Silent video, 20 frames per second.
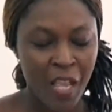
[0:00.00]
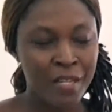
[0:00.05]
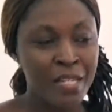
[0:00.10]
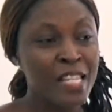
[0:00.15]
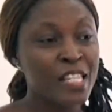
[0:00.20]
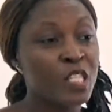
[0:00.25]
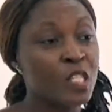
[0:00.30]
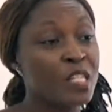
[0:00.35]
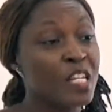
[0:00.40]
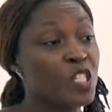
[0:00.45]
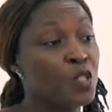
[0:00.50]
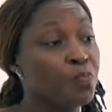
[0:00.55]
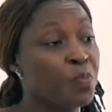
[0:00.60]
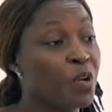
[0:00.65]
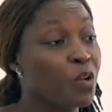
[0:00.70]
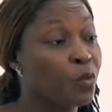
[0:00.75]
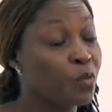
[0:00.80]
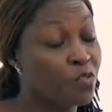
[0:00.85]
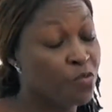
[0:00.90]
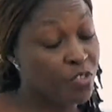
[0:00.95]
The
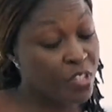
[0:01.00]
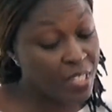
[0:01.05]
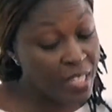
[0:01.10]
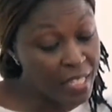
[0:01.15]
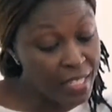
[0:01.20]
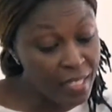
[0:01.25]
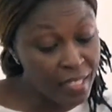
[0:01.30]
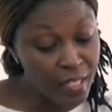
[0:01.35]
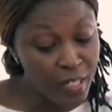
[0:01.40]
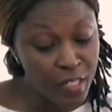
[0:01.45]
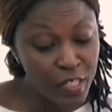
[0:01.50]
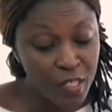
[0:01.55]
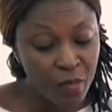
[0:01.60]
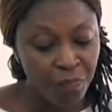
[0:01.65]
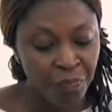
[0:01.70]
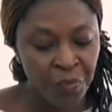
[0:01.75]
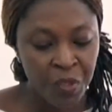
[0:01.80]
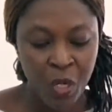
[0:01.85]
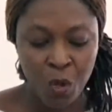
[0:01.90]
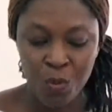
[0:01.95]
spirit of resistance
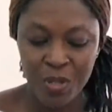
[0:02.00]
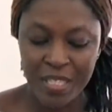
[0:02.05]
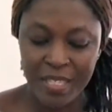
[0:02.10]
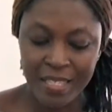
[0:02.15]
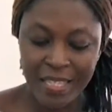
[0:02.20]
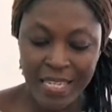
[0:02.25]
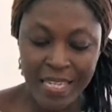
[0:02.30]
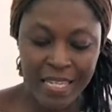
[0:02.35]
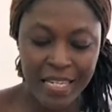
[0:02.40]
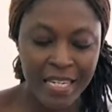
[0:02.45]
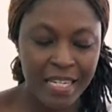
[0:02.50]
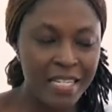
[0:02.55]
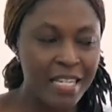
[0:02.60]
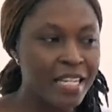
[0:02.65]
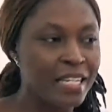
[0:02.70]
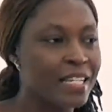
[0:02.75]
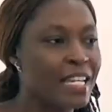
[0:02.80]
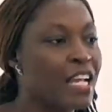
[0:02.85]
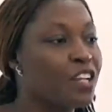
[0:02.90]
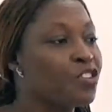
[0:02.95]
was seen in
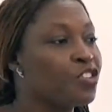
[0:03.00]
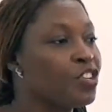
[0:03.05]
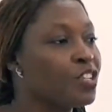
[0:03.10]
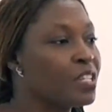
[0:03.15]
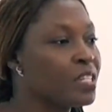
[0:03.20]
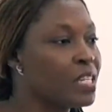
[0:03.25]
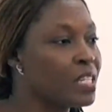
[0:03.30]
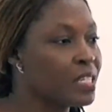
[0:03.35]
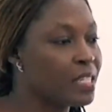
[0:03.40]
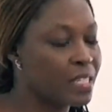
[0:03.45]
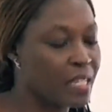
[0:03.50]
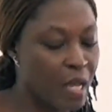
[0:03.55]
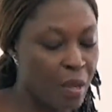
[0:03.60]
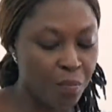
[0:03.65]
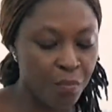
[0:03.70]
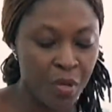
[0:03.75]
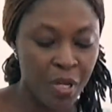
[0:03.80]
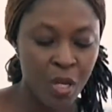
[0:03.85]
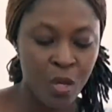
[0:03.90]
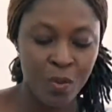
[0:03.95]
the indentured system,
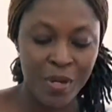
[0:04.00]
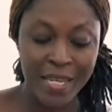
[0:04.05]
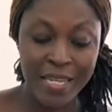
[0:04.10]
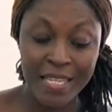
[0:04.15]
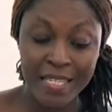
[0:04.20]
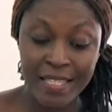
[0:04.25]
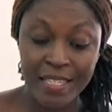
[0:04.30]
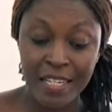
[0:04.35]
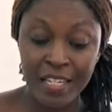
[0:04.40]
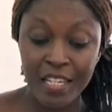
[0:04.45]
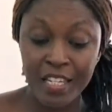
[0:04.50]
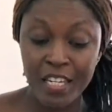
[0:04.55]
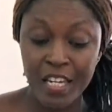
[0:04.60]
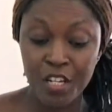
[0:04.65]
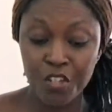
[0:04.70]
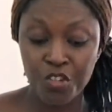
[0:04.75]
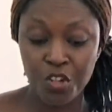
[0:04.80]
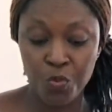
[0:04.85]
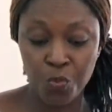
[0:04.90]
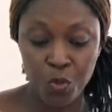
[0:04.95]
the Eastern
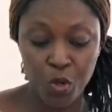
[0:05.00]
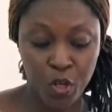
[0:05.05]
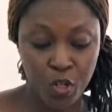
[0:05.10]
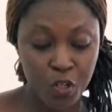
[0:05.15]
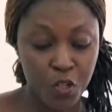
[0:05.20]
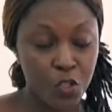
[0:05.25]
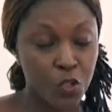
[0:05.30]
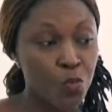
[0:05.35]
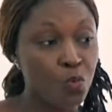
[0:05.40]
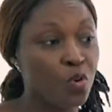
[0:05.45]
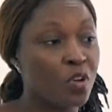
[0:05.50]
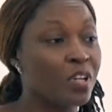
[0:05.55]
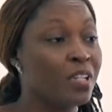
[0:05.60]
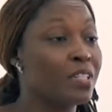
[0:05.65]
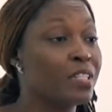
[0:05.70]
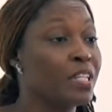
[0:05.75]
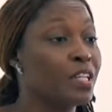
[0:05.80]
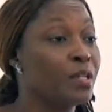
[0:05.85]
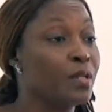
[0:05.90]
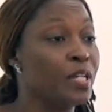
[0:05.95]
indentured workers who
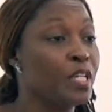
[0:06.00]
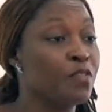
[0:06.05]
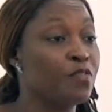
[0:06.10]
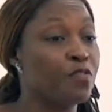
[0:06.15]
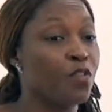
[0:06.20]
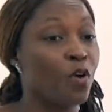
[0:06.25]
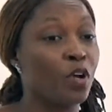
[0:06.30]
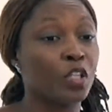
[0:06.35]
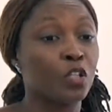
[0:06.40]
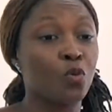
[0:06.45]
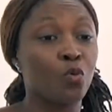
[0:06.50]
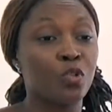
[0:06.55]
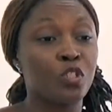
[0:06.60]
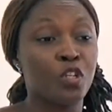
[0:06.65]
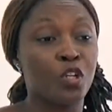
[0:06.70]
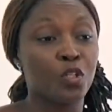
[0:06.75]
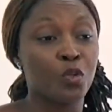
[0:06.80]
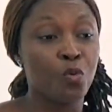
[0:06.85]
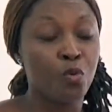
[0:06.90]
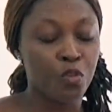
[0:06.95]
continually fought, quote
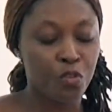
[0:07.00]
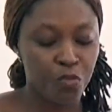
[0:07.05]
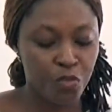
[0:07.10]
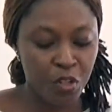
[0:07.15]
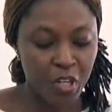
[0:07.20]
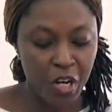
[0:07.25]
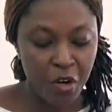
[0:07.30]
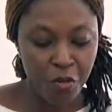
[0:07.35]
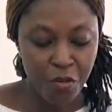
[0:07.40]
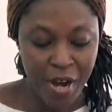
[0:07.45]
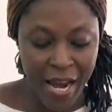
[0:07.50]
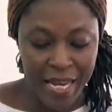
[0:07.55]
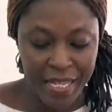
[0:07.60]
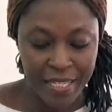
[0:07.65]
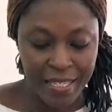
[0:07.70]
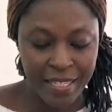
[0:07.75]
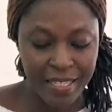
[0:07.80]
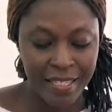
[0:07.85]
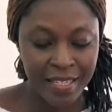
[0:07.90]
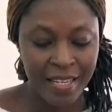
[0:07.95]
unquote, for their
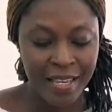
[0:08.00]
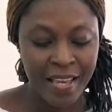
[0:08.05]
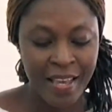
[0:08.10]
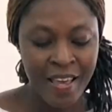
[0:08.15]
rights.